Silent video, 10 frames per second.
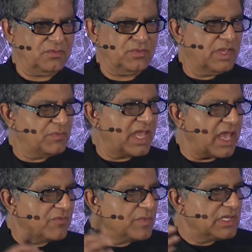We may
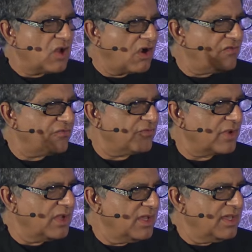have been off
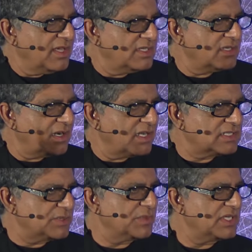in our
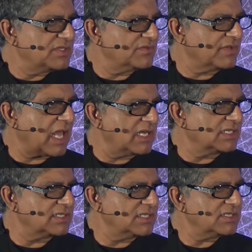estimate of
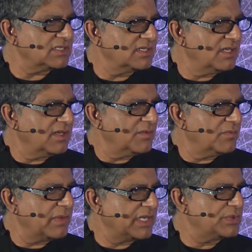galaxies
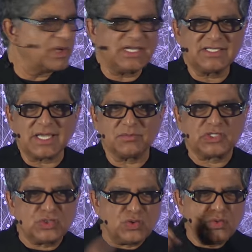by 20 times.
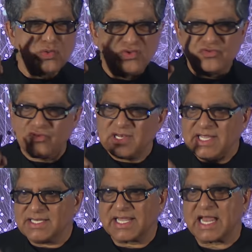2
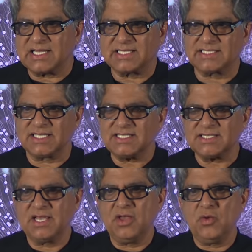trillion galaxies
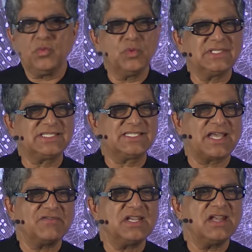with
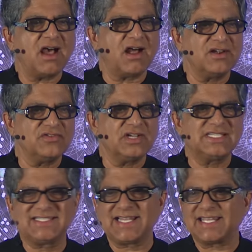700
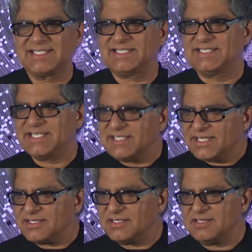
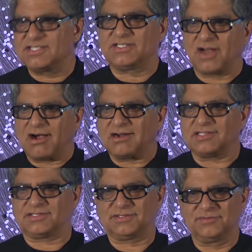sextillion
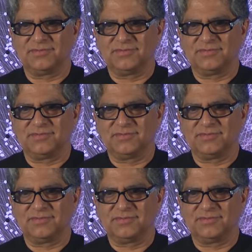stars.